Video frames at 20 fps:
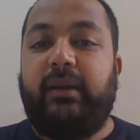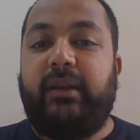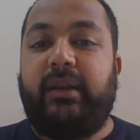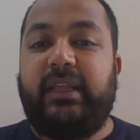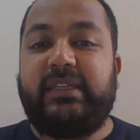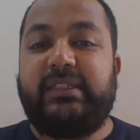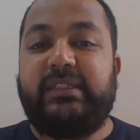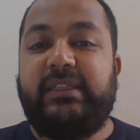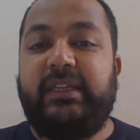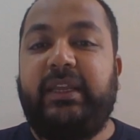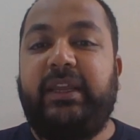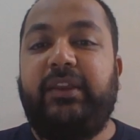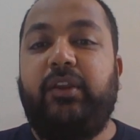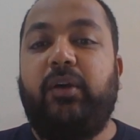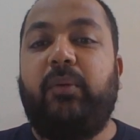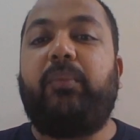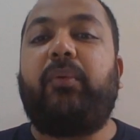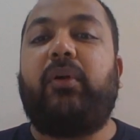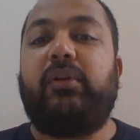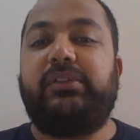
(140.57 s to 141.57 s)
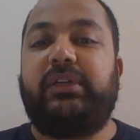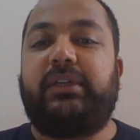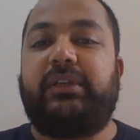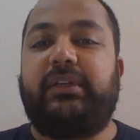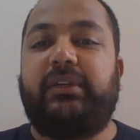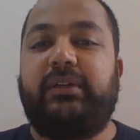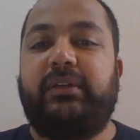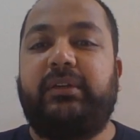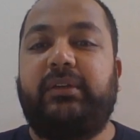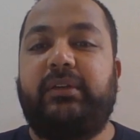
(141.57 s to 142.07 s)
Testing in your
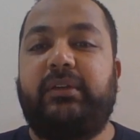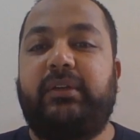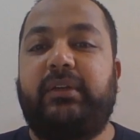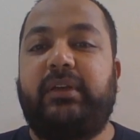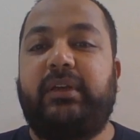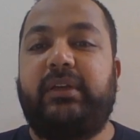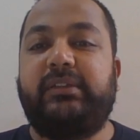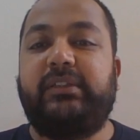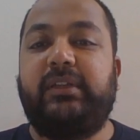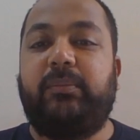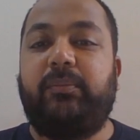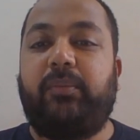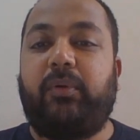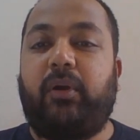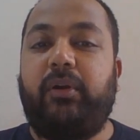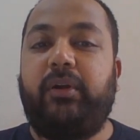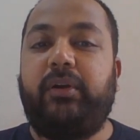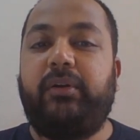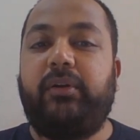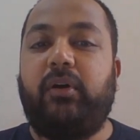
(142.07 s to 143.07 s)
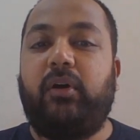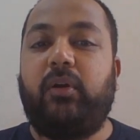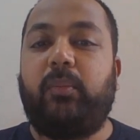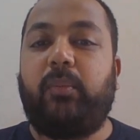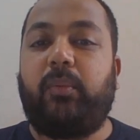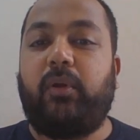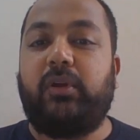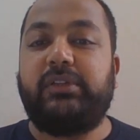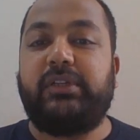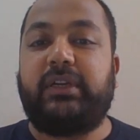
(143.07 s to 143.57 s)
project. Is it product or
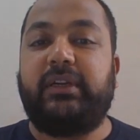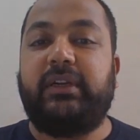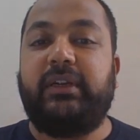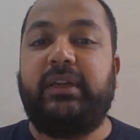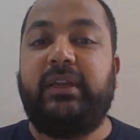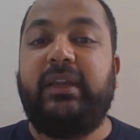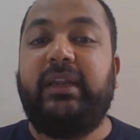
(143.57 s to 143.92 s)
project?